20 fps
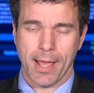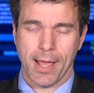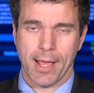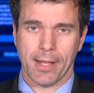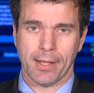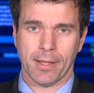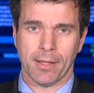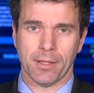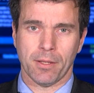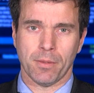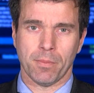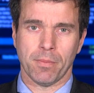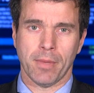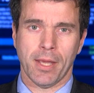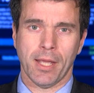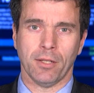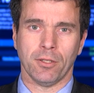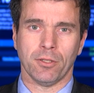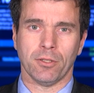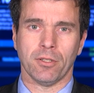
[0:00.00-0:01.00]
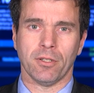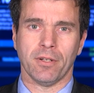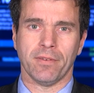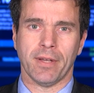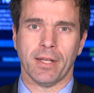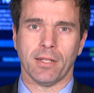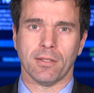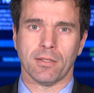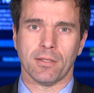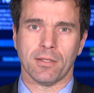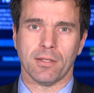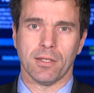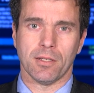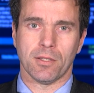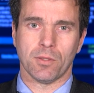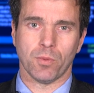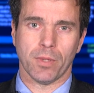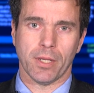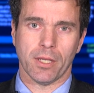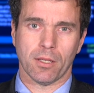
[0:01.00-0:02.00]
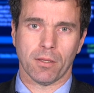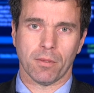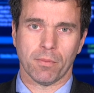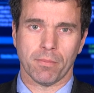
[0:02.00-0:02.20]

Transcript: And the major events this week